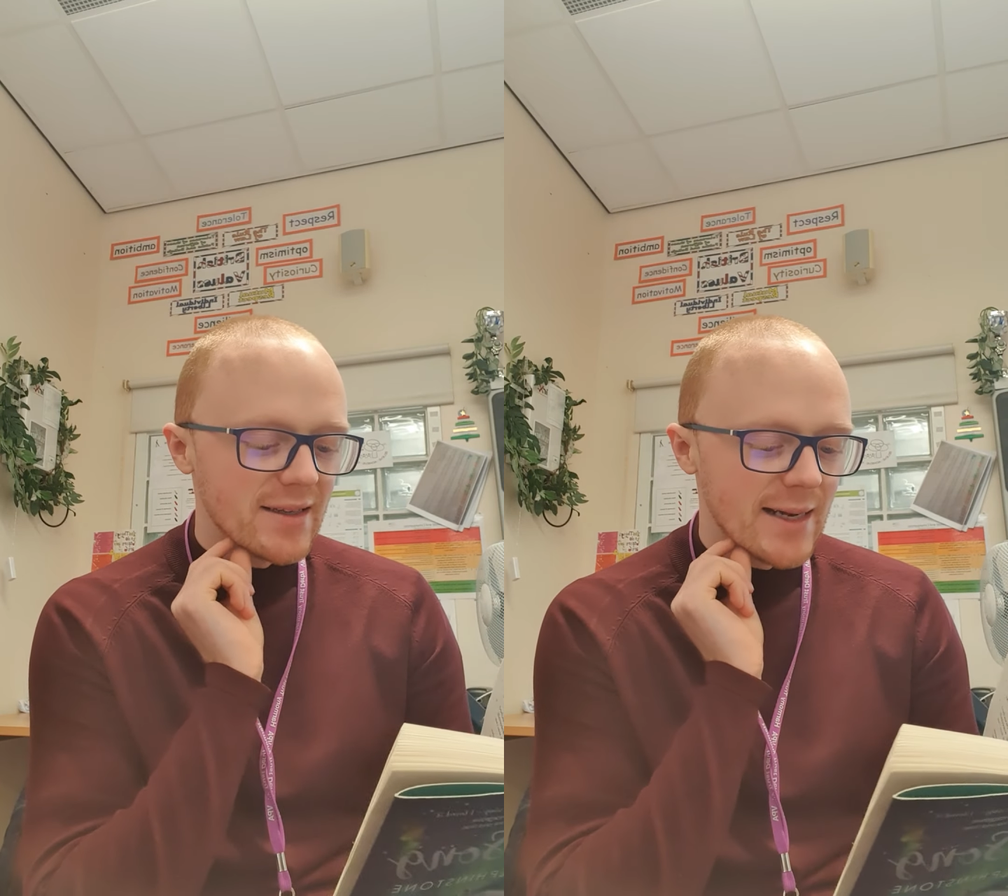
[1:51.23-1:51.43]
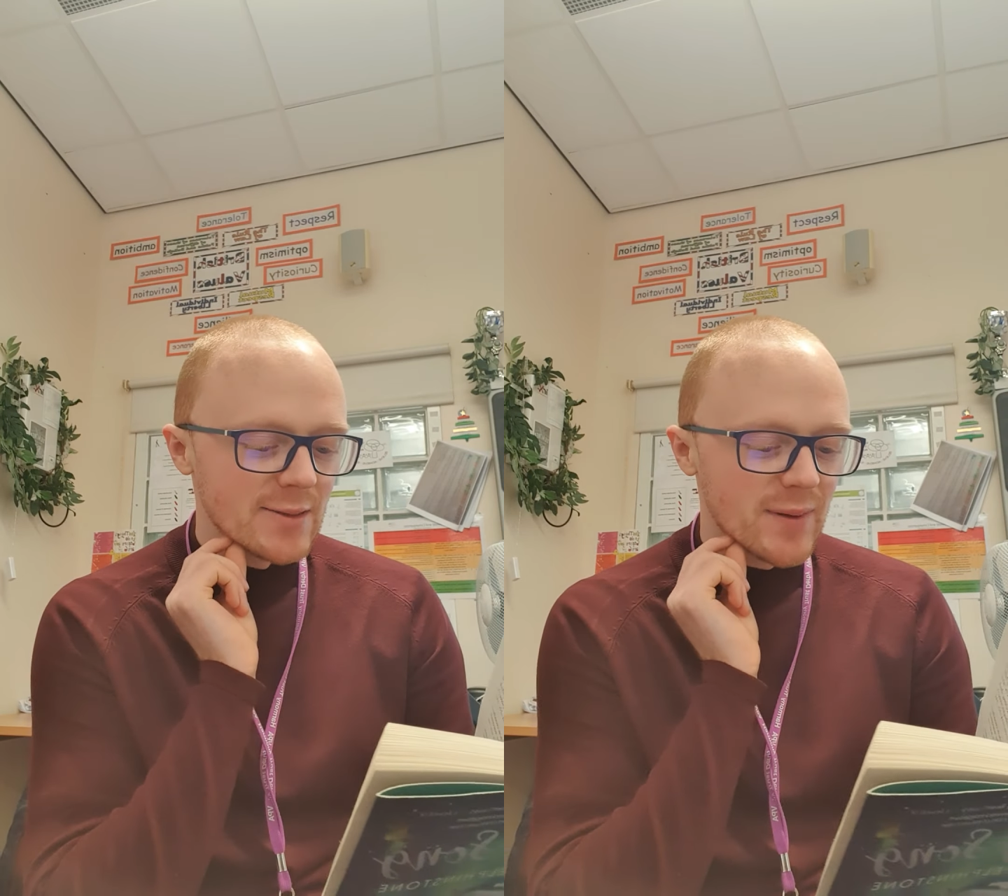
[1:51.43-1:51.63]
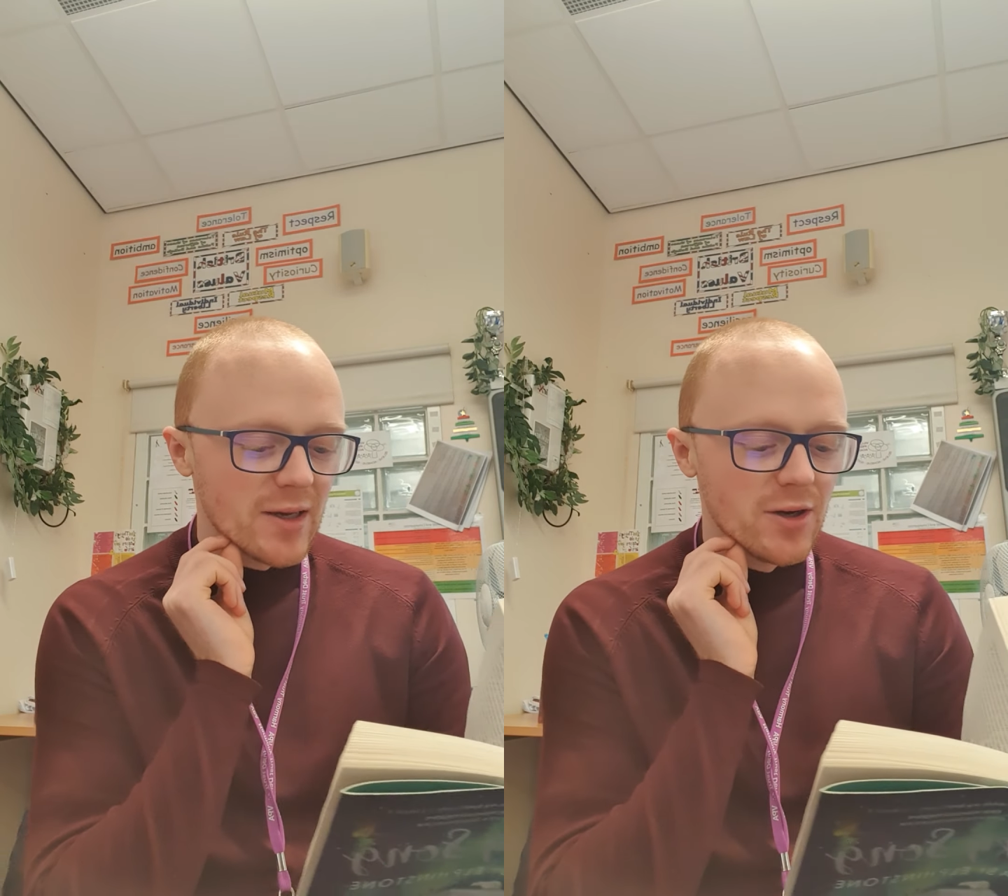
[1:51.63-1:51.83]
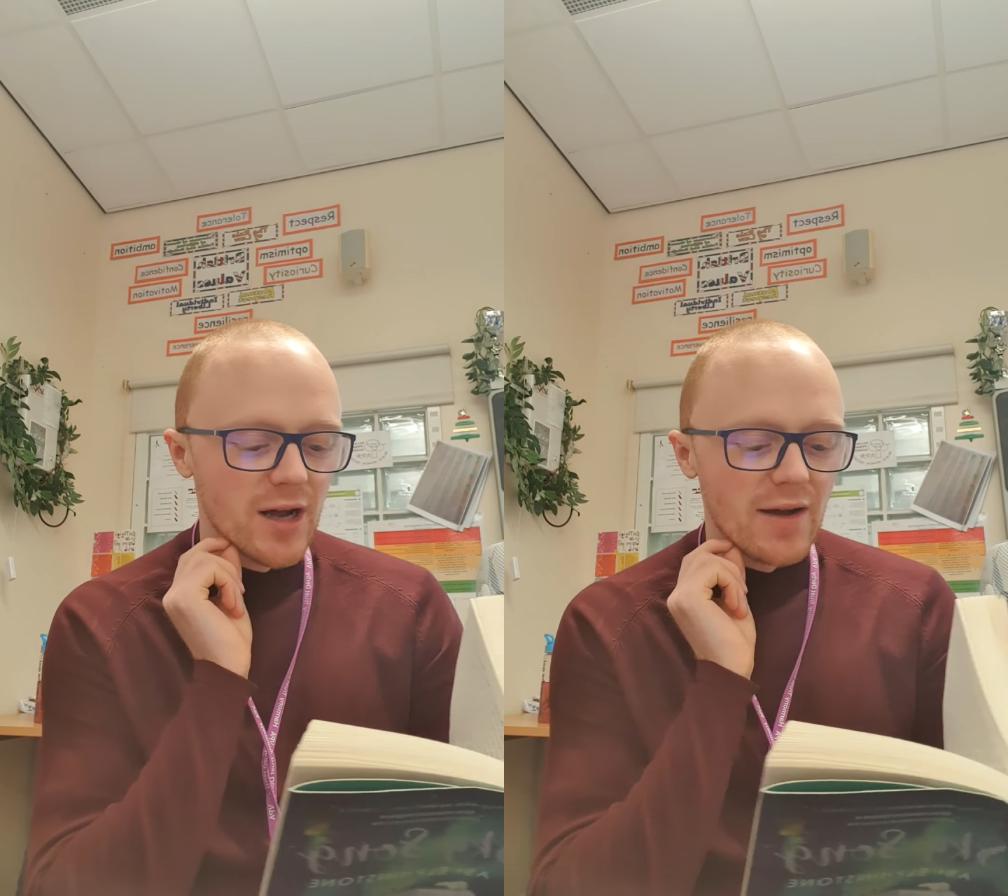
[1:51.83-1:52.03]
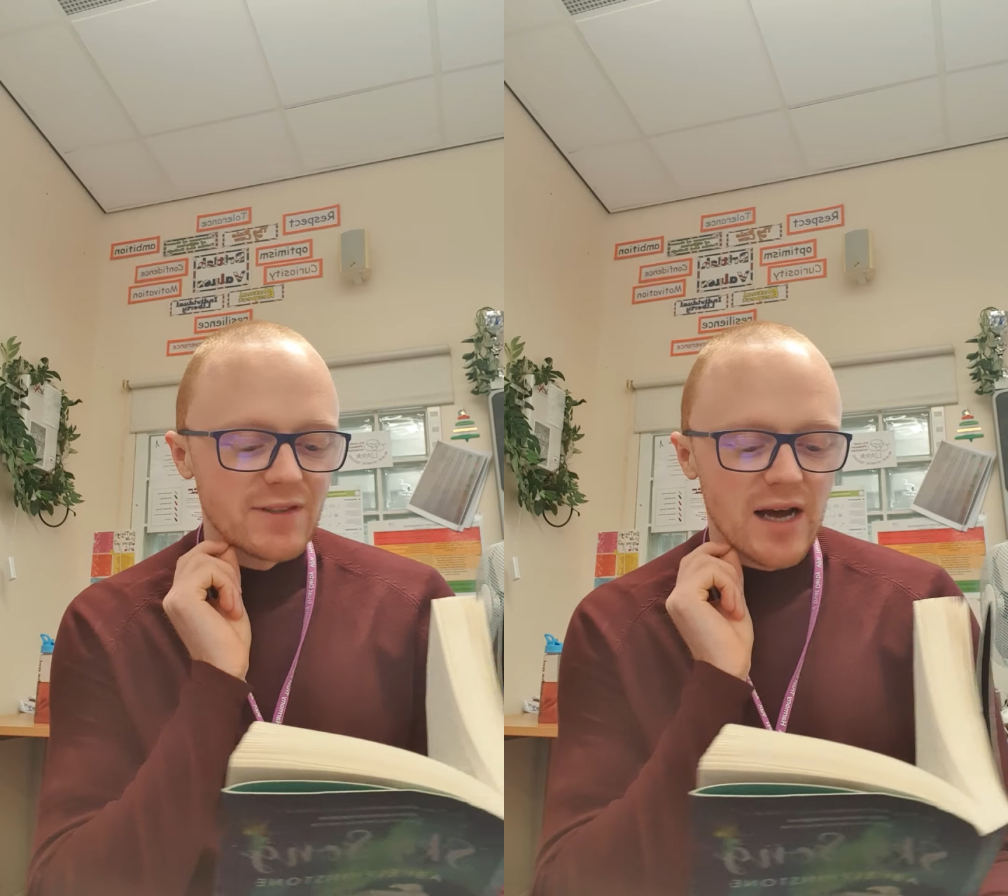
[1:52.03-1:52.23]
clasping her
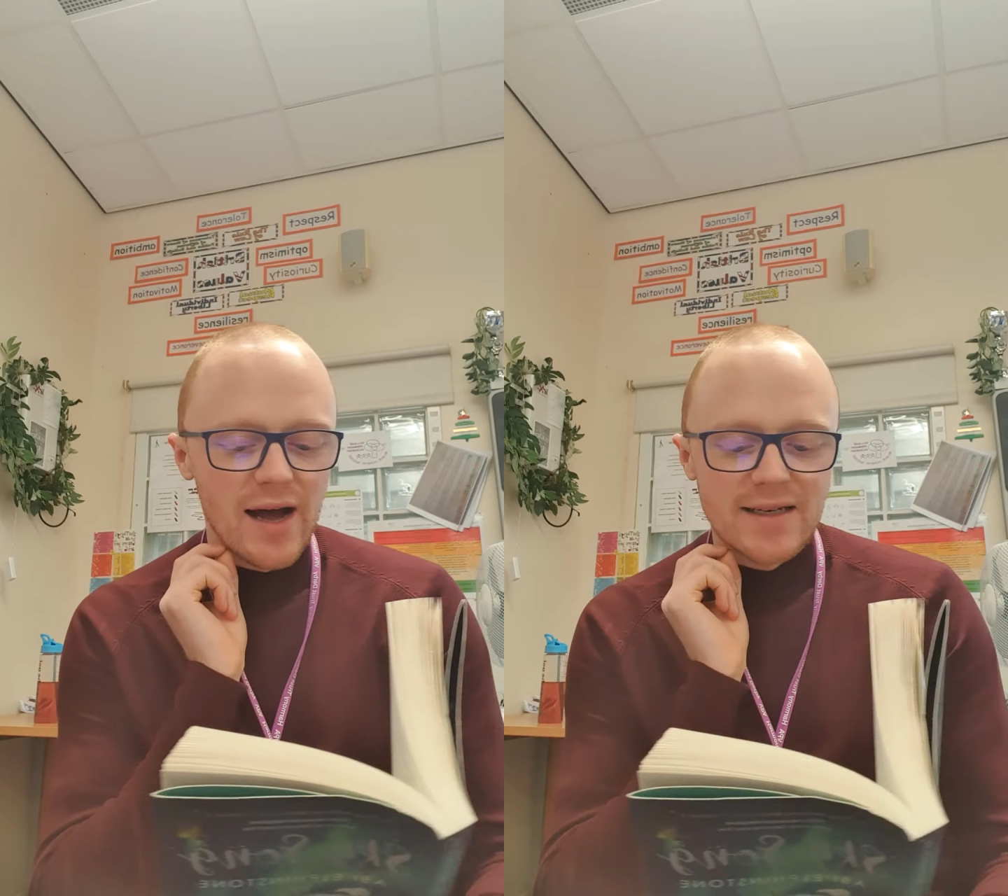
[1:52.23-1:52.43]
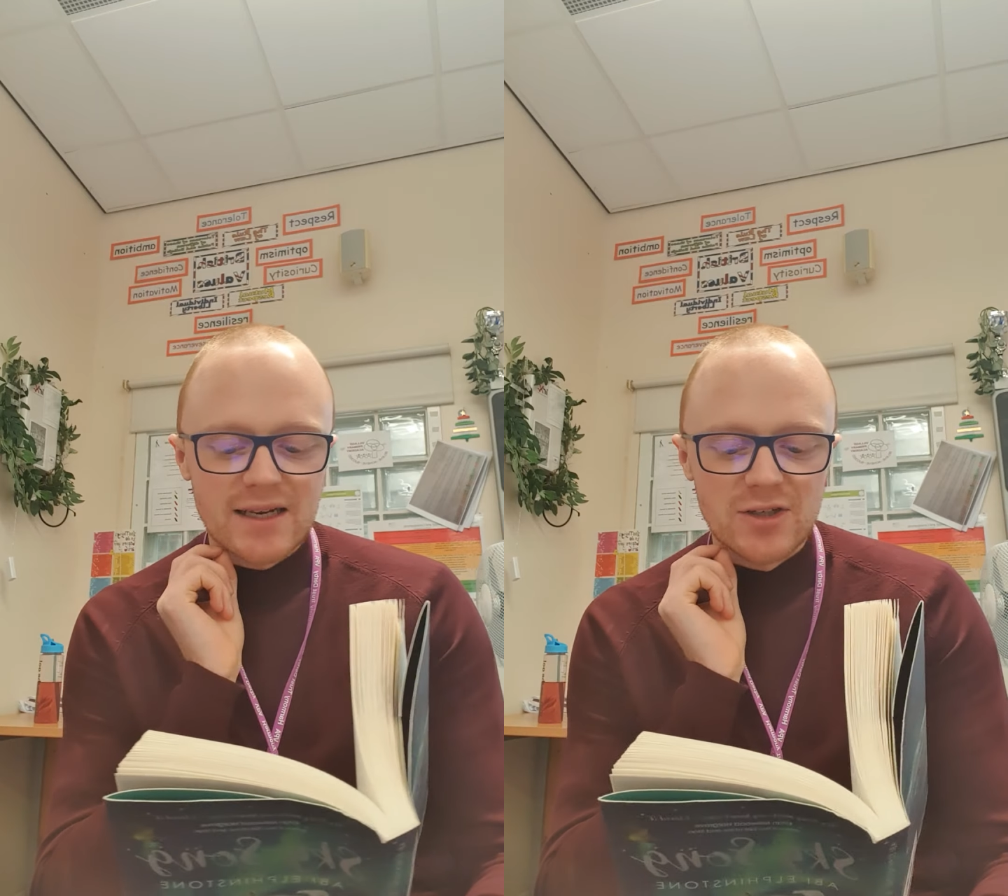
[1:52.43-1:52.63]
knife tight,